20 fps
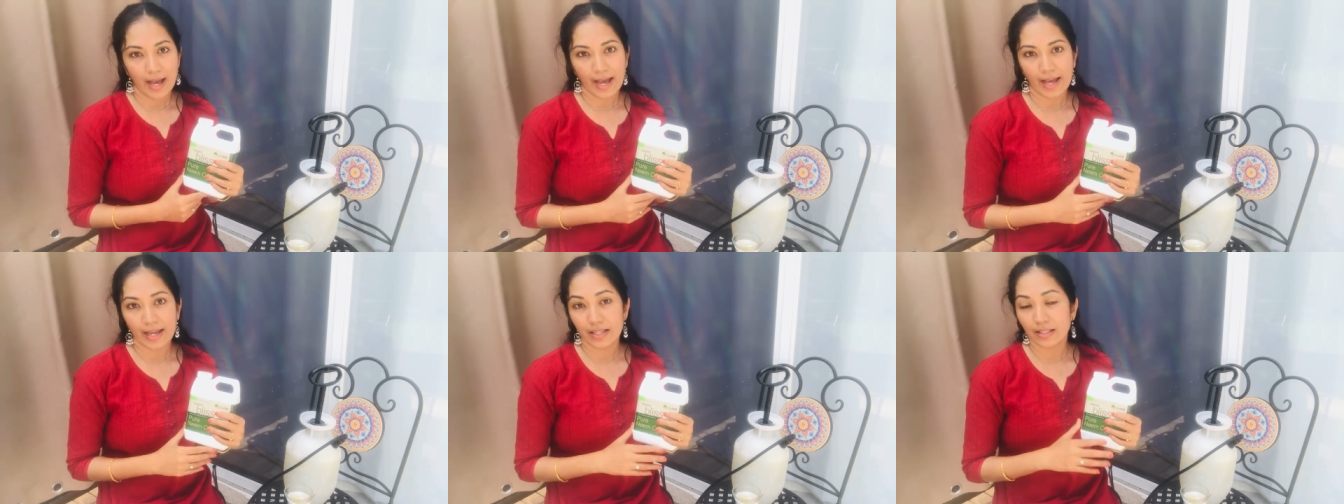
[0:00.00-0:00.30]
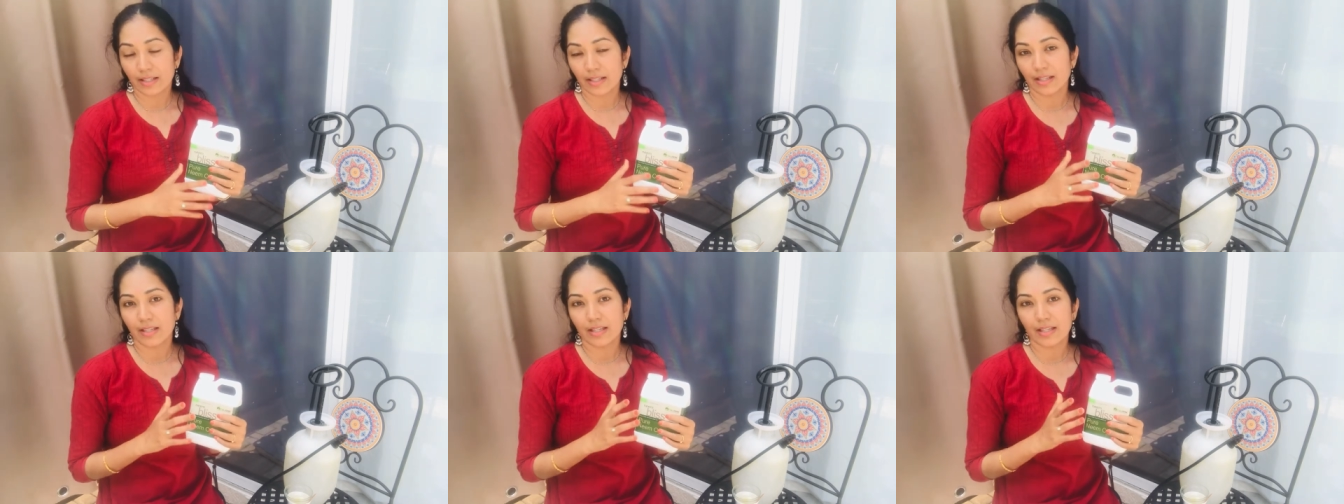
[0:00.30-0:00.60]

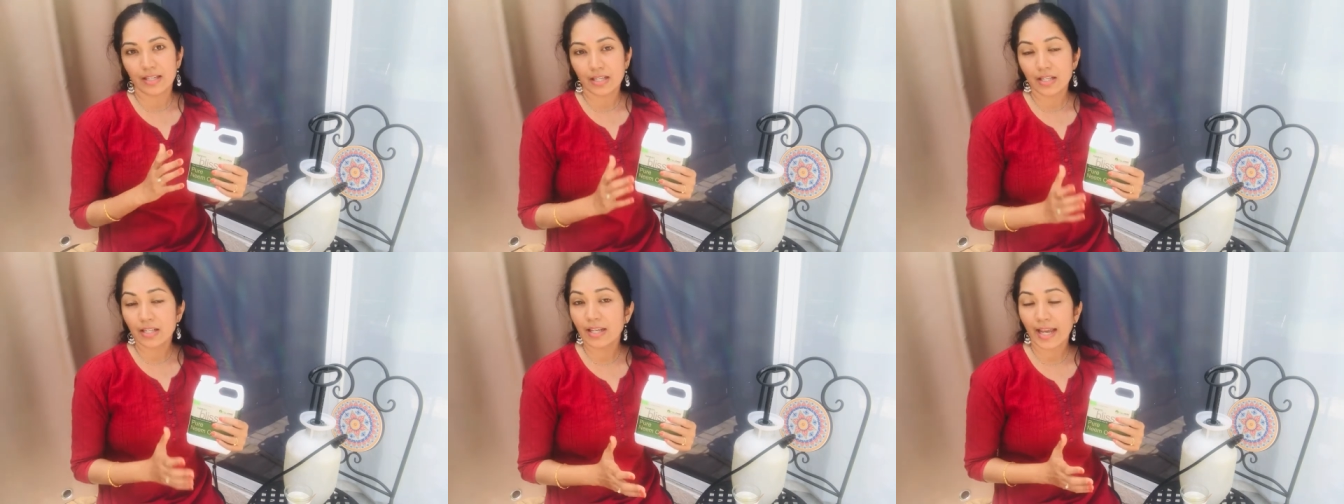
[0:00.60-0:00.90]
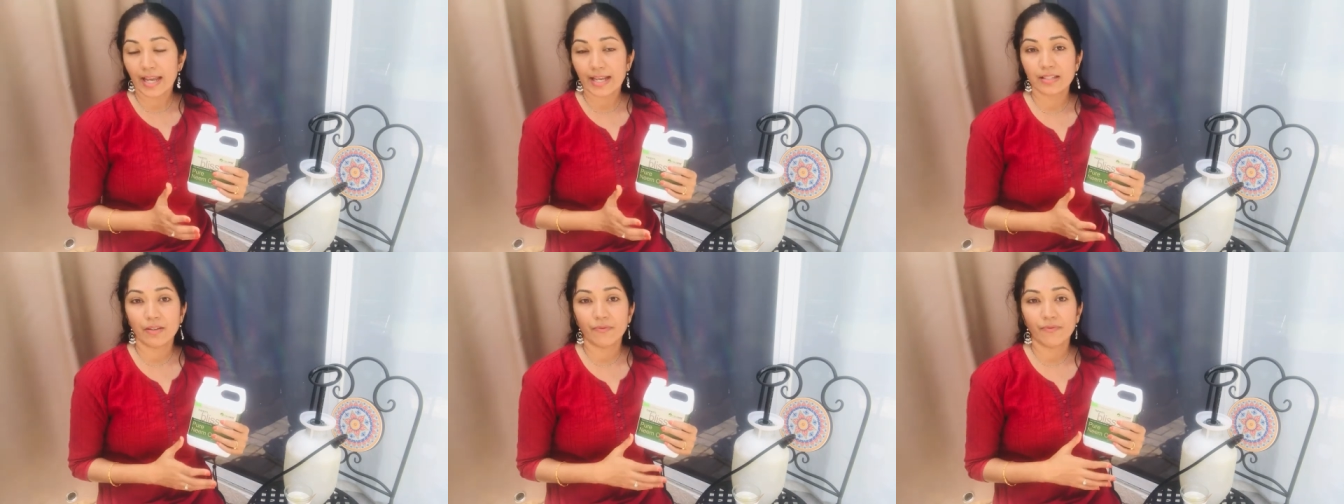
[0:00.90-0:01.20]
and in
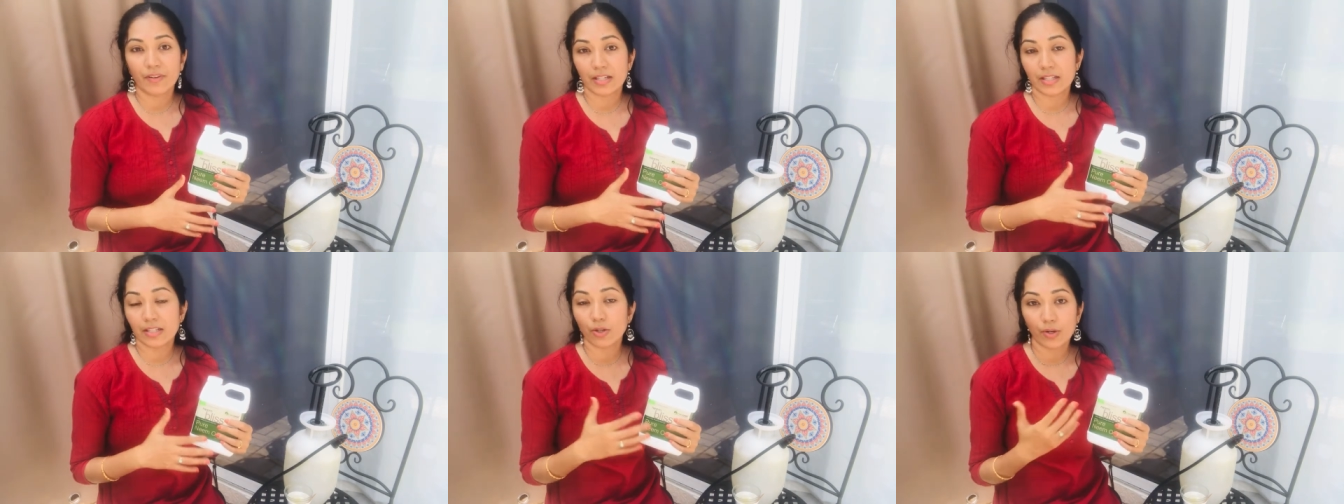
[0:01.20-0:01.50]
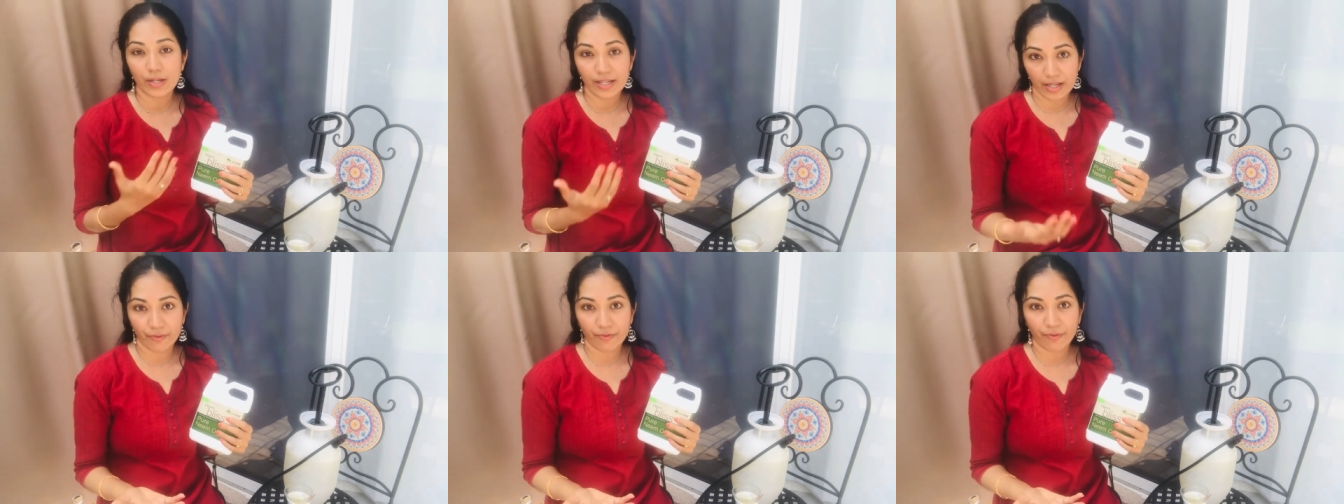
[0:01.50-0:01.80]
case if it
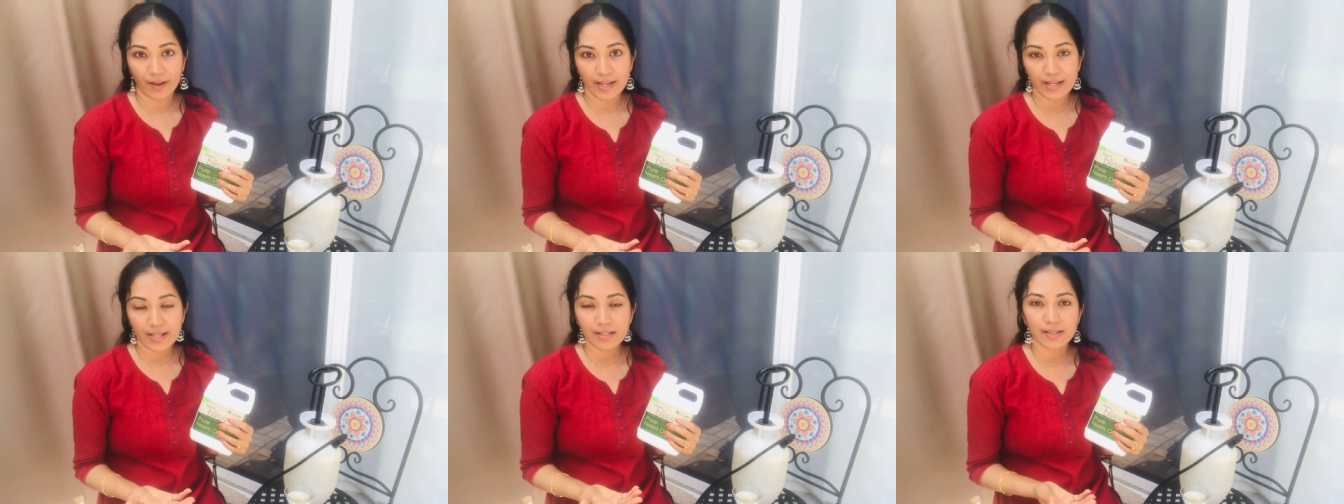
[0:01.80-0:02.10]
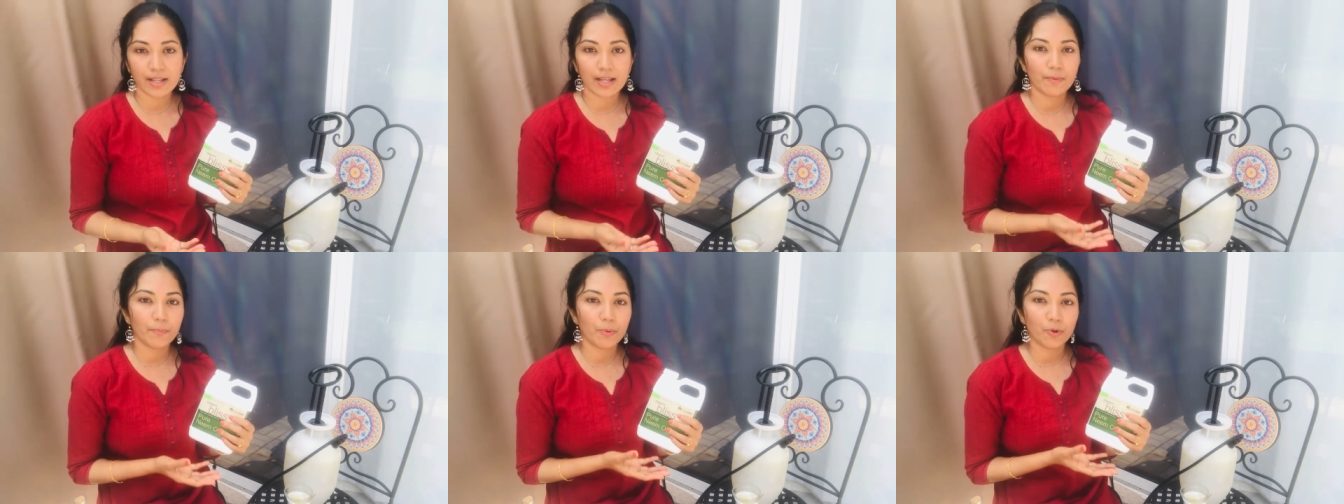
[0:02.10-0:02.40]
solidifies
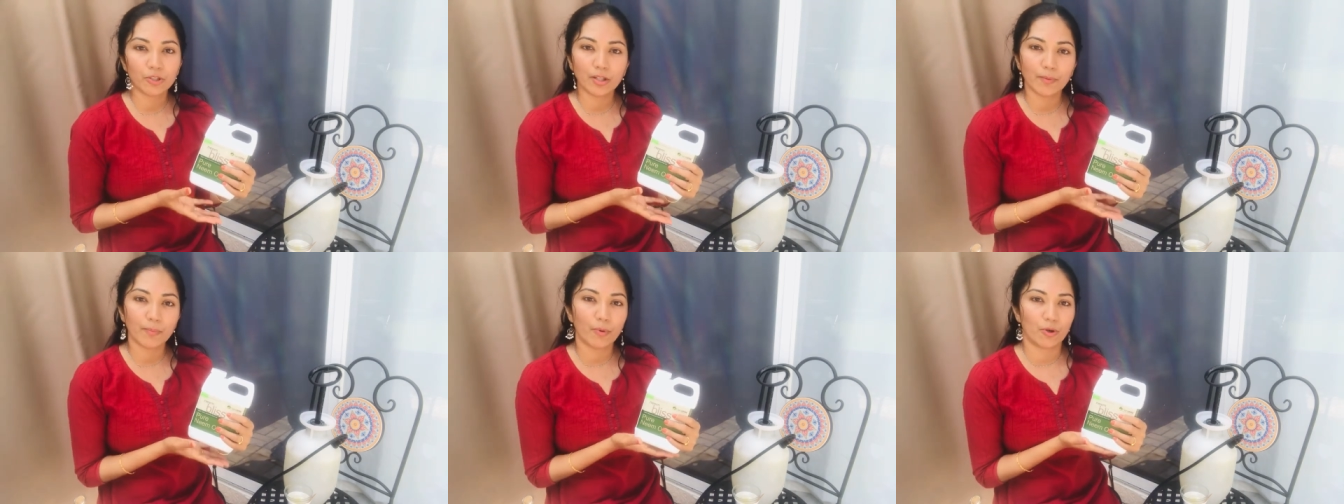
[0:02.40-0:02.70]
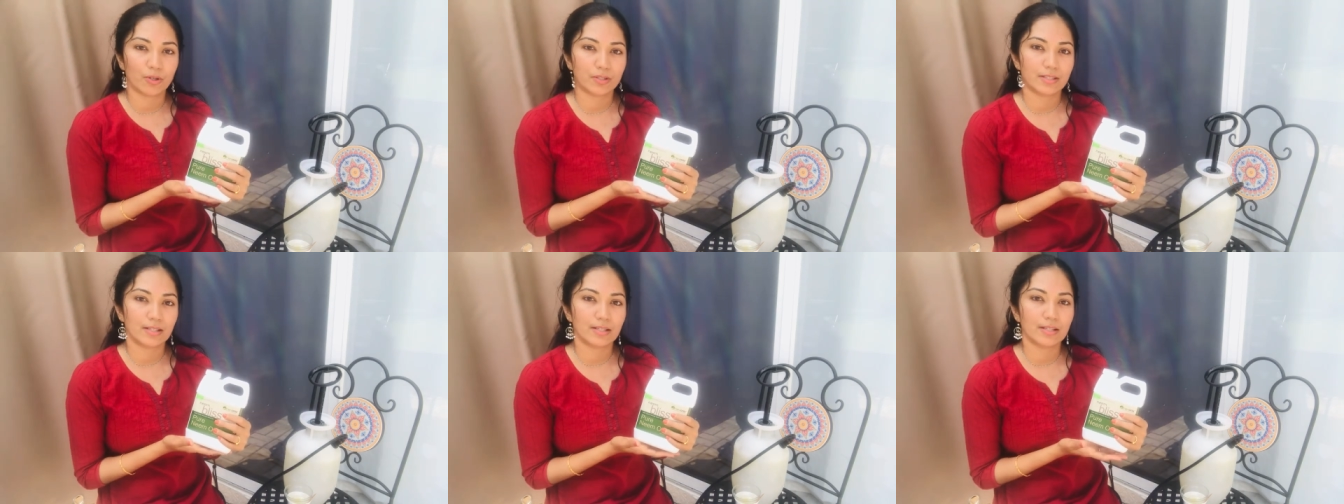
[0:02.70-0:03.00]
then put the
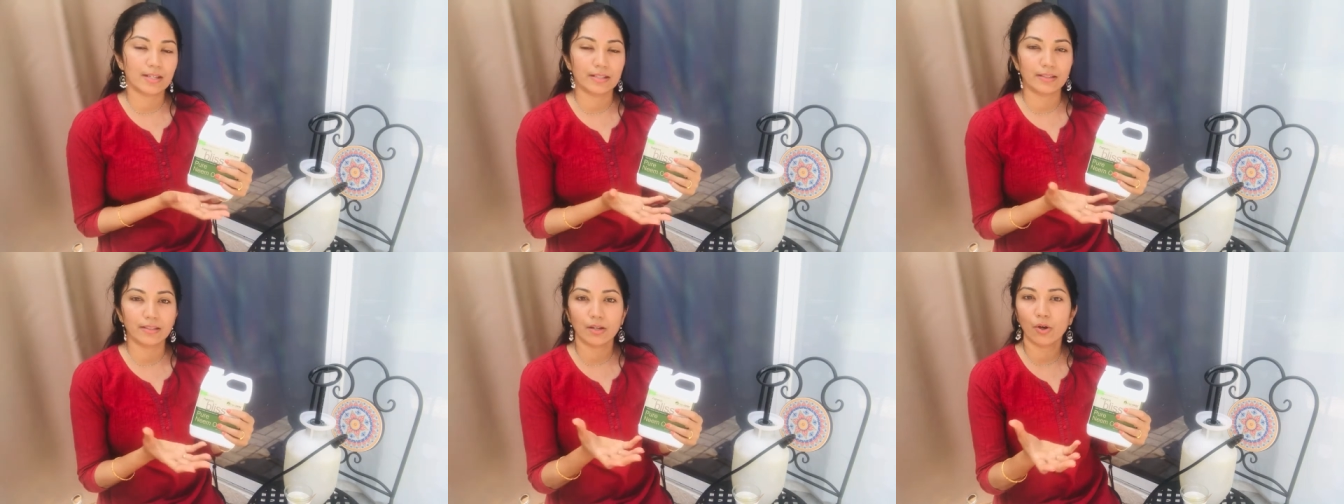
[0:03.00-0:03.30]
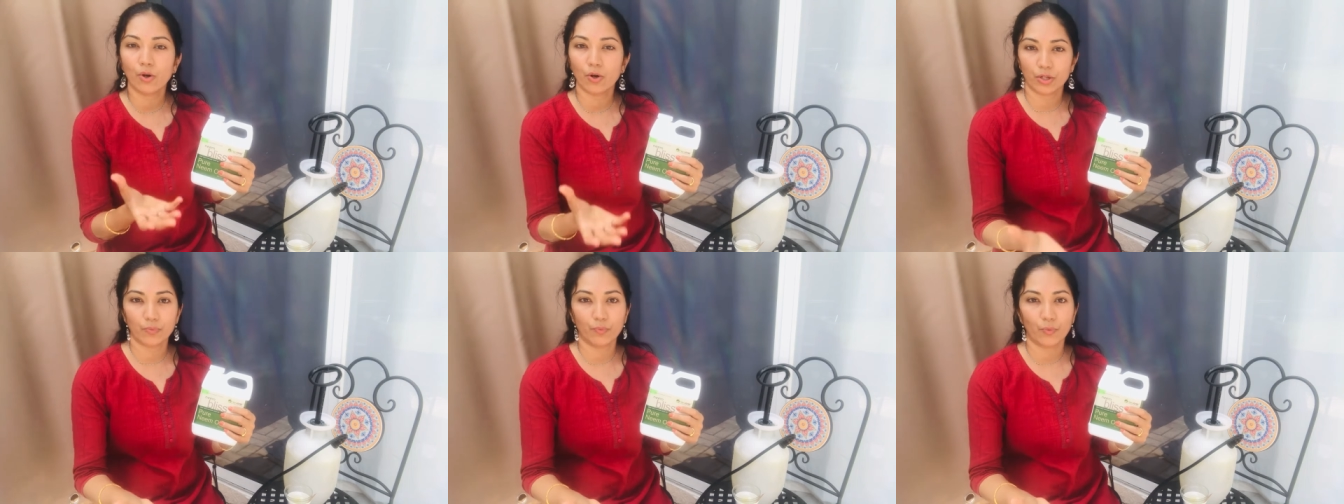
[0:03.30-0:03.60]
bottle in the
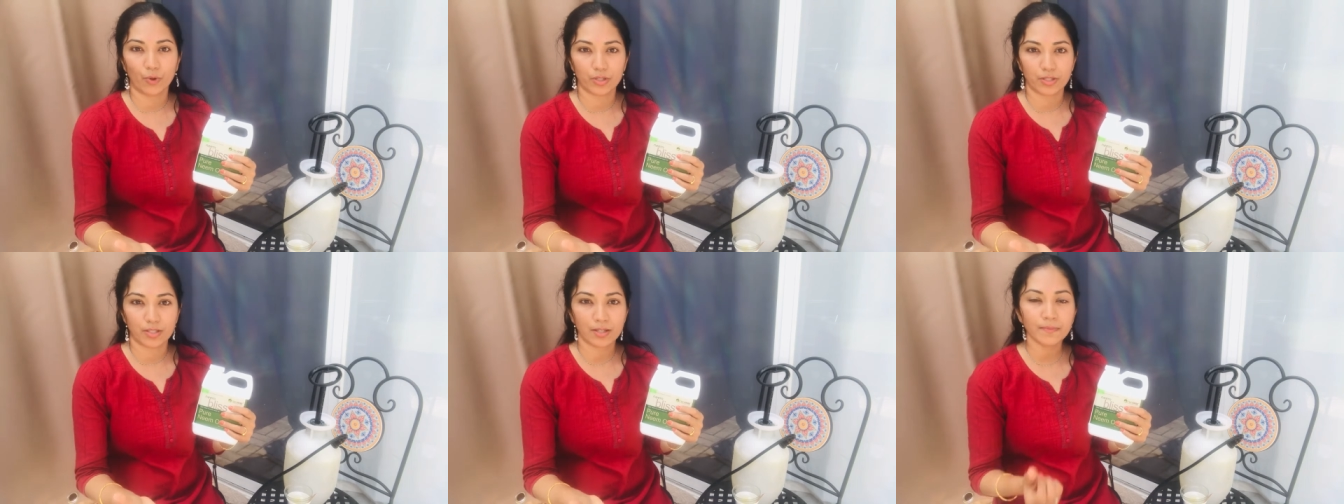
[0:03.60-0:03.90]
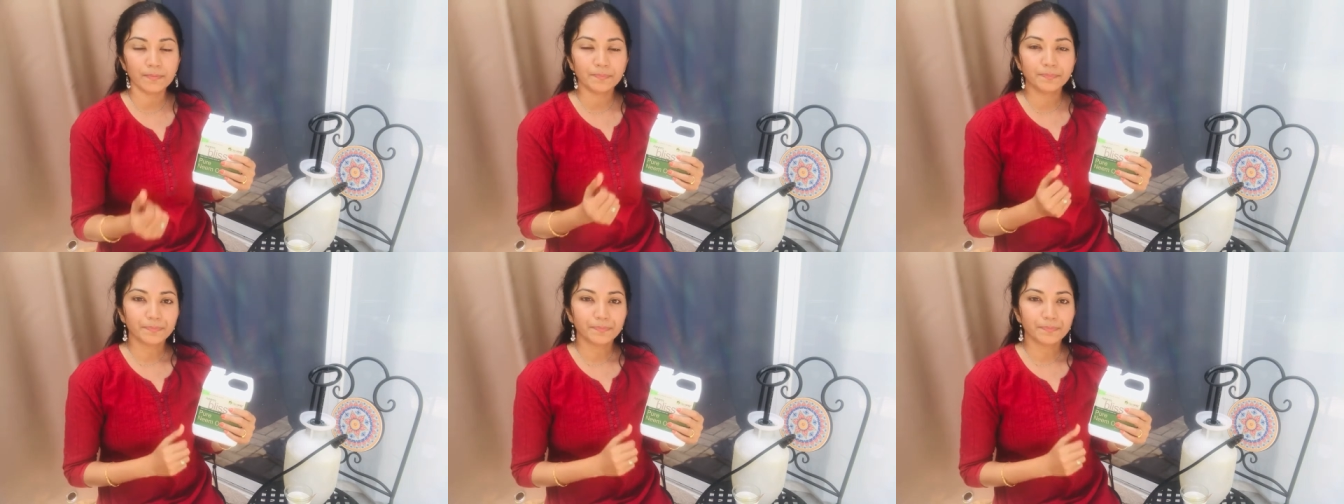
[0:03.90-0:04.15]
hot water